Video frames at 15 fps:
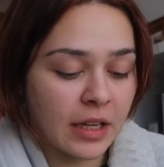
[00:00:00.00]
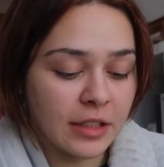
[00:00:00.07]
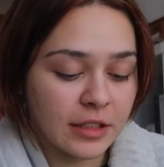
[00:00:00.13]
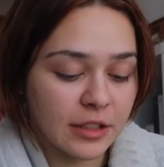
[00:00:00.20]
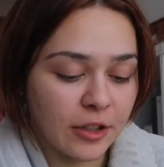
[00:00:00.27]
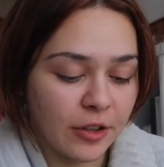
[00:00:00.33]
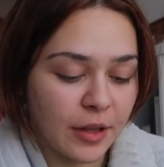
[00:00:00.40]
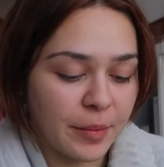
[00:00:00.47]

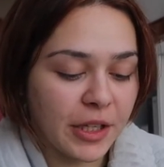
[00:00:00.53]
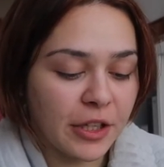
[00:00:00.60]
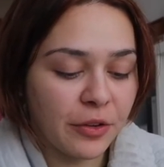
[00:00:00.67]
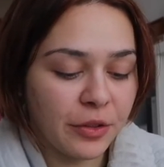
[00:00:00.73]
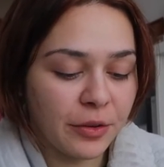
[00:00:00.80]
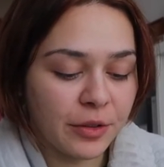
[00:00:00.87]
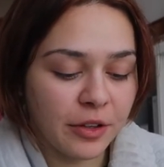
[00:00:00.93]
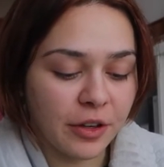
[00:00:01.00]
So let me go
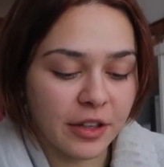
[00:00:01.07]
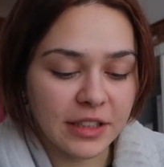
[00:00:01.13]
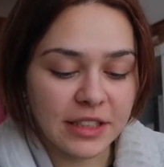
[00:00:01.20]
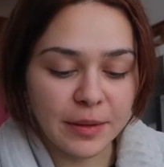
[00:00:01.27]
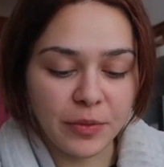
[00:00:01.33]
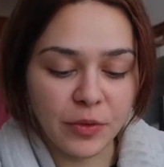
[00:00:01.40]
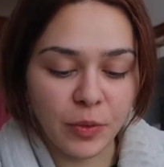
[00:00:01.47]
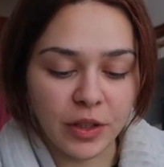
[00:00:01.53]
through the
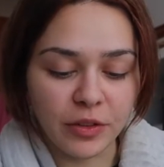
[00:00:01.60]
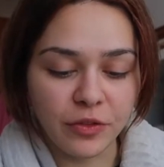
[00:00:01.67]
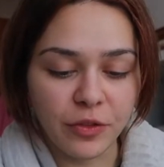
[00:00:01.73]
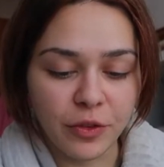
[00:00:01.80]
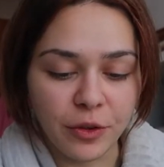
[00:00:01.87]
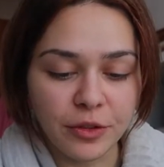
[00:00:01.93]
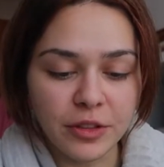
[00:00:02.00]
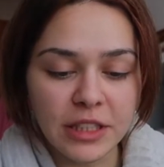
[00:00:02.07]
concept one
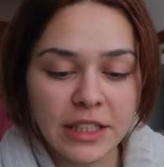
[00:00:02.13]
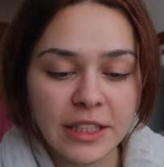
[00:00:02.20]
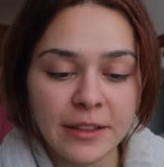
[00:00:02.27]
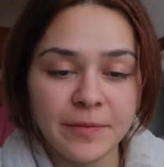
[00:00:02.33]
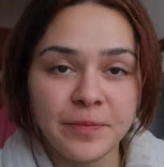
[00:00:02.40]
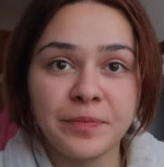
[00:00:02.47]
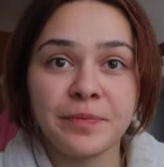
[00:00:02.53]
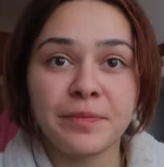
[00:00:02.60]
first.
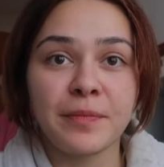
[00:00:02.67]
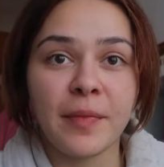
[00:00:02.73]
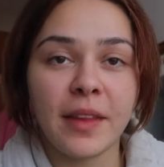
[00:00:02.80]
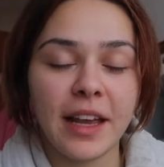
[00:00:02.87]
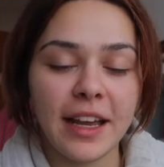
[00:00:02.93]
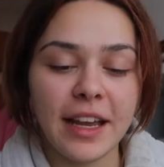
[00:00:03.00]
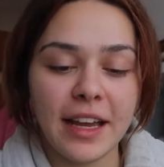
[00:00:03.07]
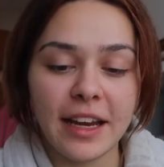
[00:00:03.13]

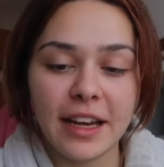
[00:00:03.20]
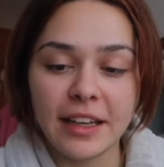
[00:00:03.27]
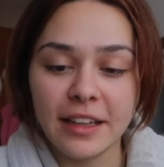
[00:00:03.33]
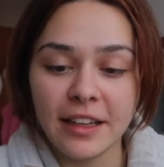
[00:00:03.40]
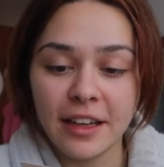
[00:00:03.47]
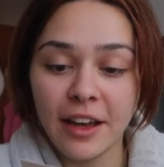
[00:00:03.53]
And